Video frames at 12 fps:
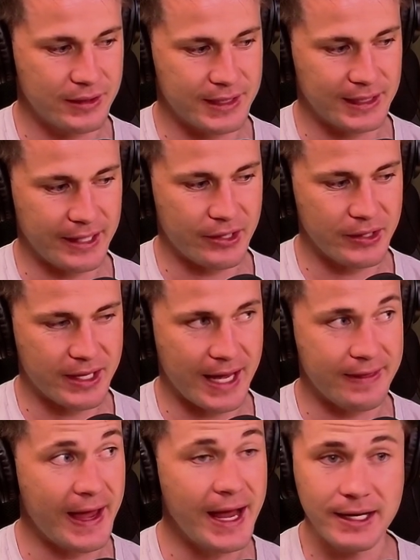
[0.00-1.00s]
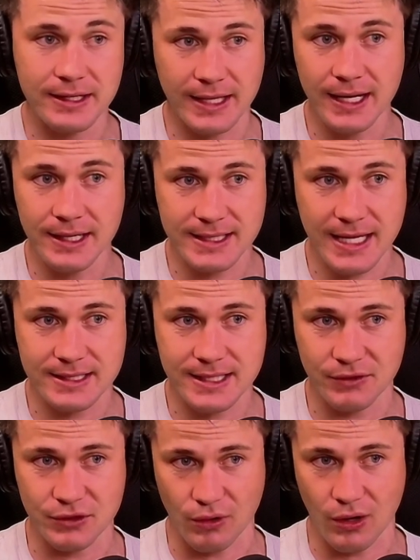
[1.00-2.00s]
They're like, okay, they understand
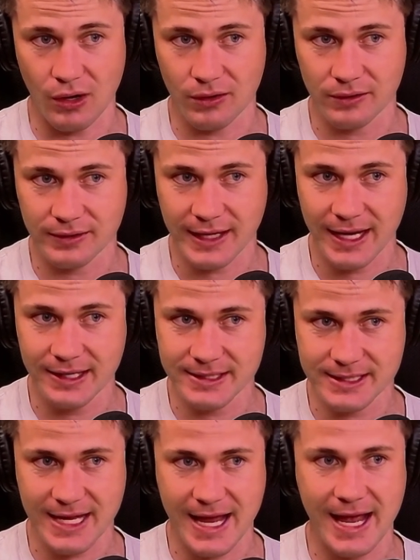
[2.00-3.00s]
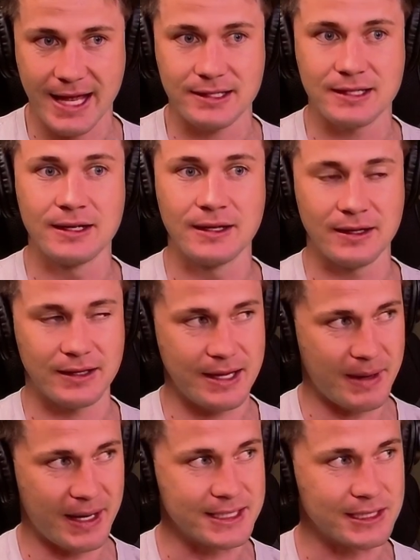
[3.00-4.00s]
something's wrong. They understand
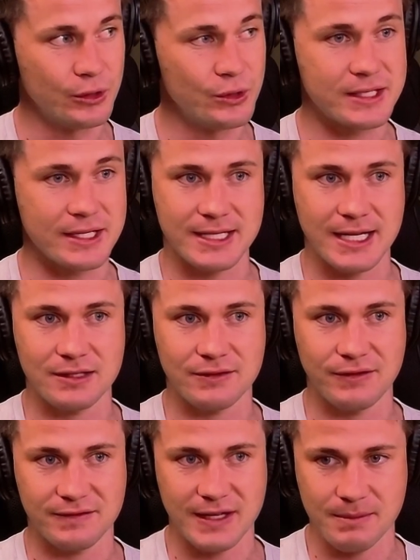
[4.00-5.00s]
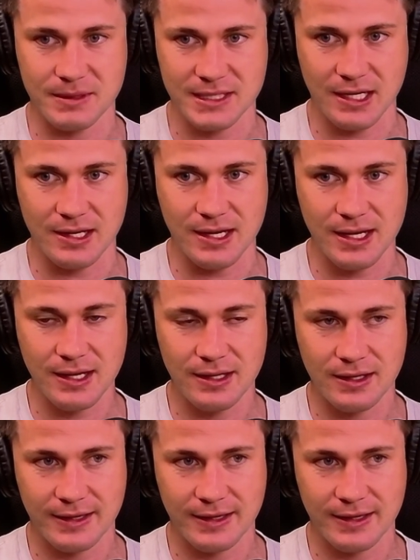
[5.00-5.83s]
their money's losing 10 to 15% a year.